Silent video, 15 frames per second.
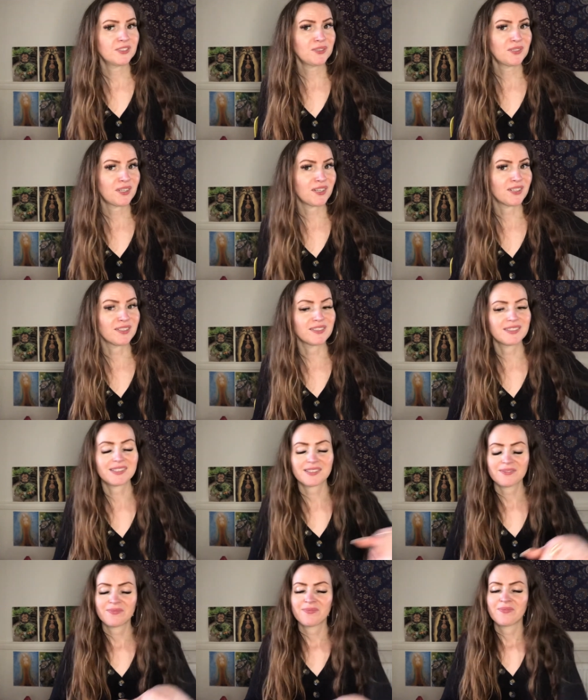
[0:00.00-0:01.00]

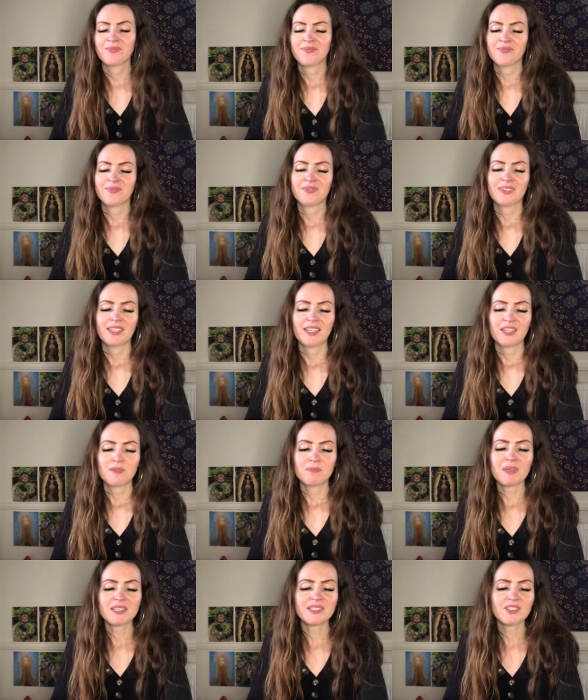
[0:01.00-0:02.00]
cards.
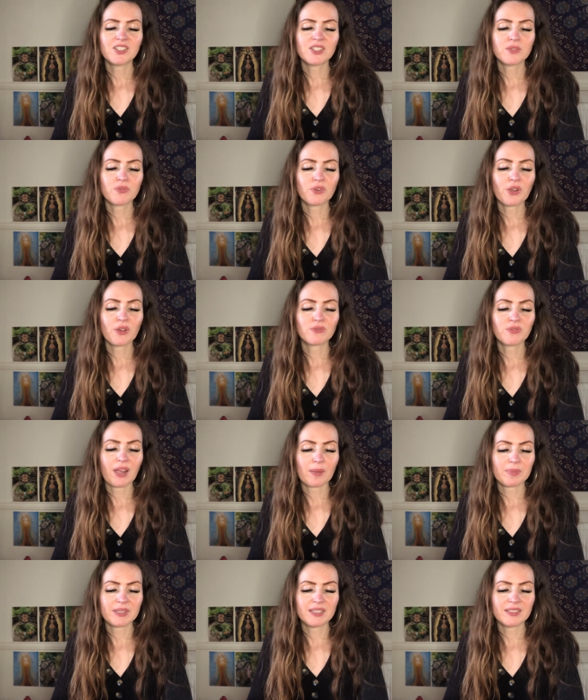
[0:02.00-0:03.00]
Messages for a
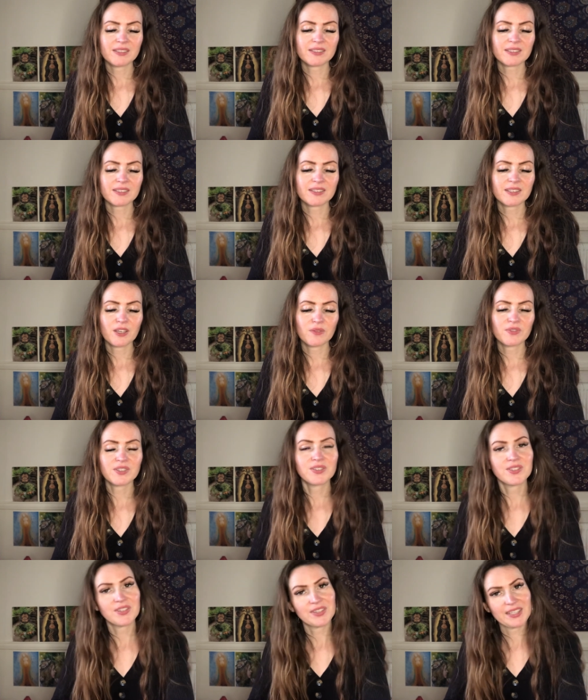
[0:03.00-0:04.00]
rabbit,
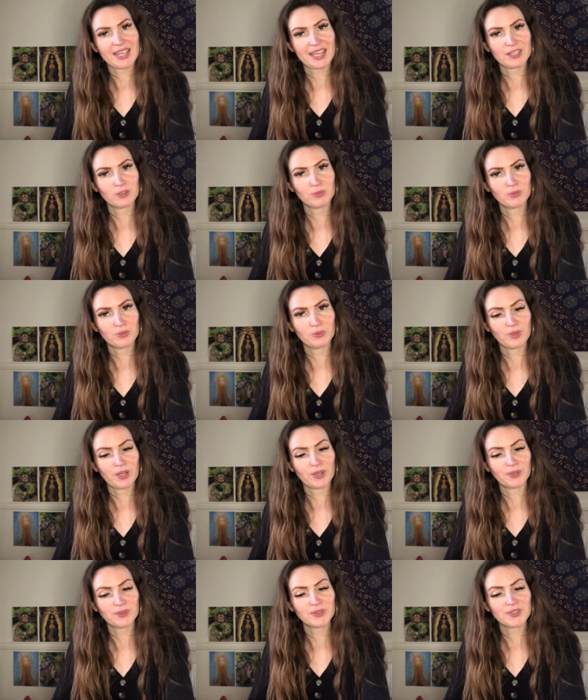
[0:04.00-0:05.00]
service to the animal
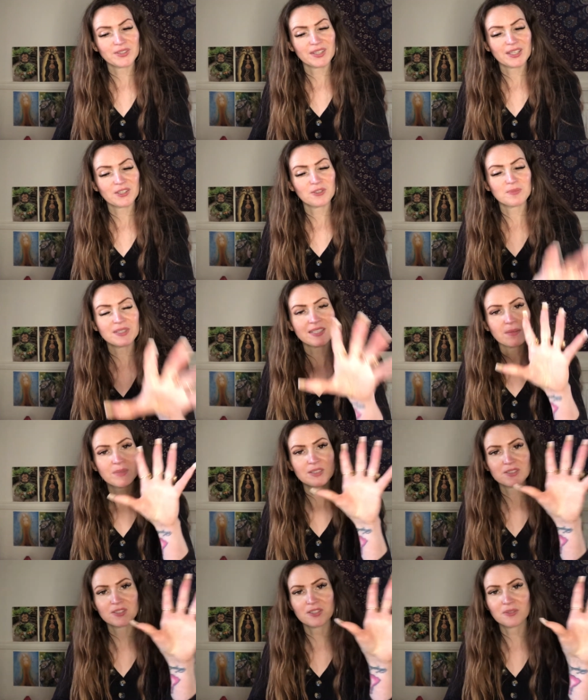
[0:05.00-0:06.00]
world. So there could be
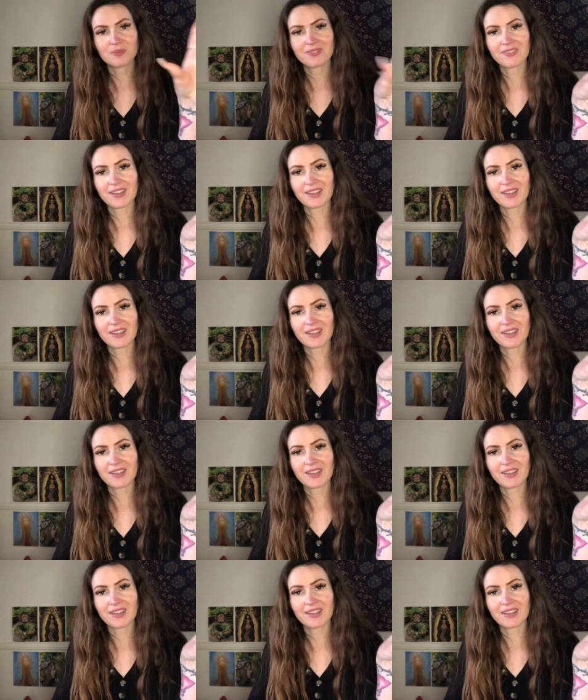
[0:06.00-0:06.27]
something to do with